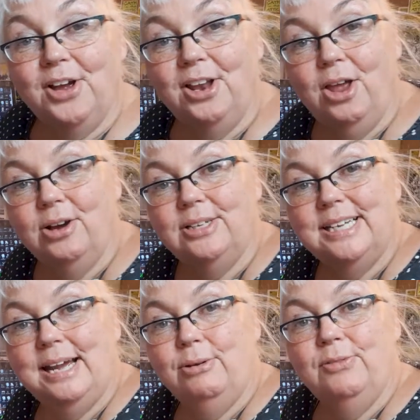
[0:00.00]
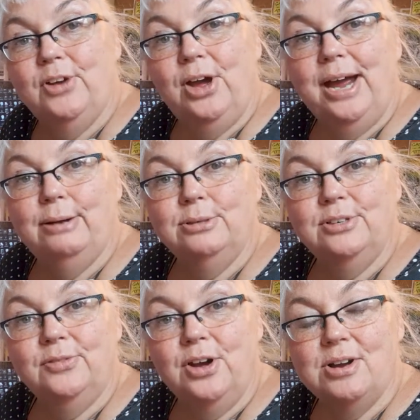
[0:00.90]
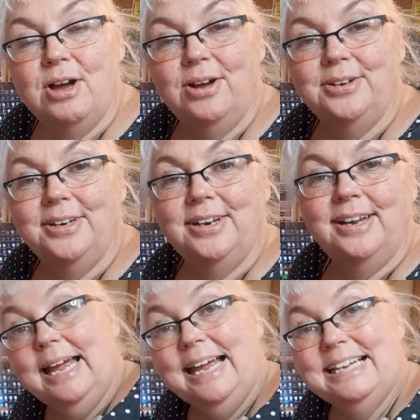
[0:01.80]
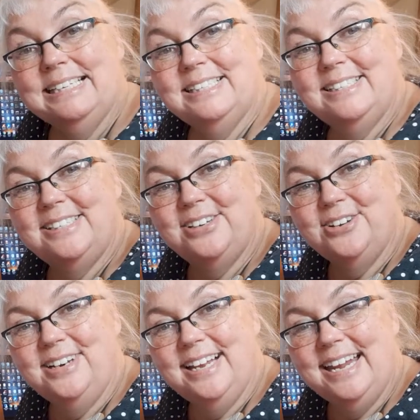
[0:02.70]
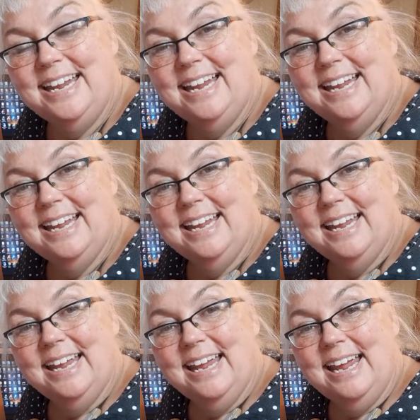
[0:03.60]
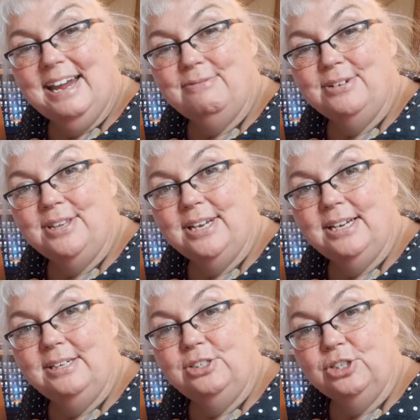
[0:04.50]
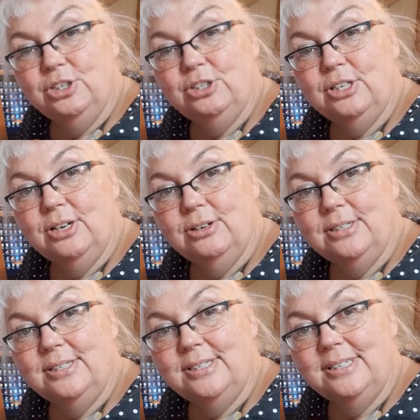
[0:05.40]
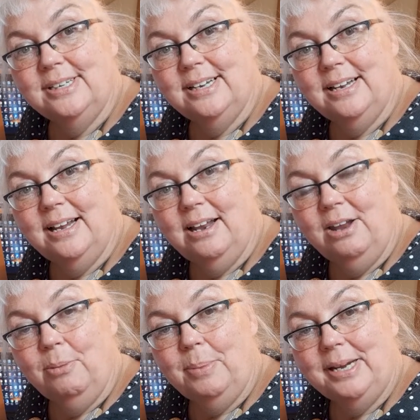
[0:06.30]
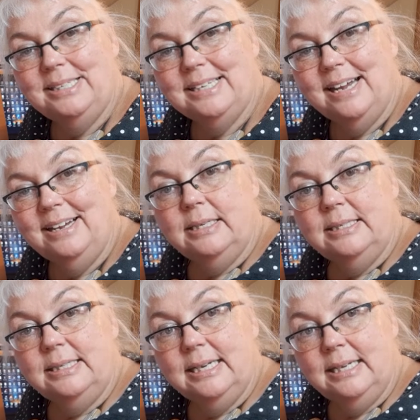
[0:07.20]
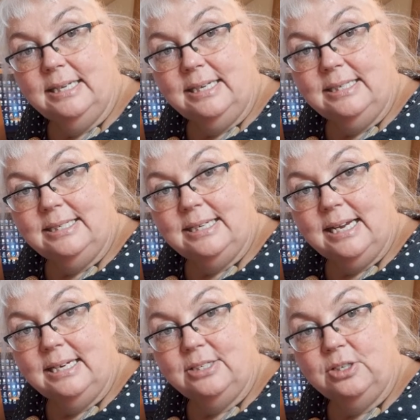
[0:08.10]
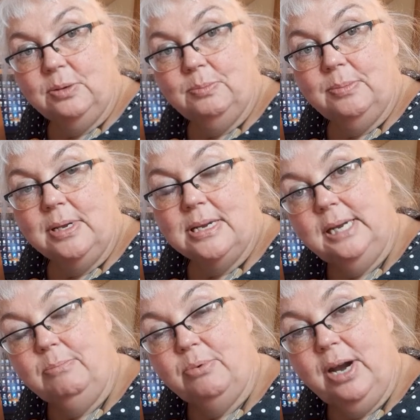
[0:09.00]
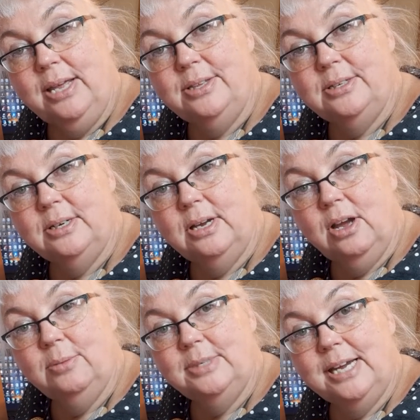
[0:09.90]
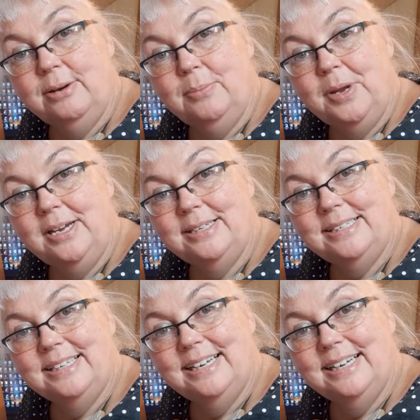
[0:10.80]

our lockdown, of our house, of our garden. And suddenly everything just looks a lot better. Still need to take some deep breaths and calm down a bit.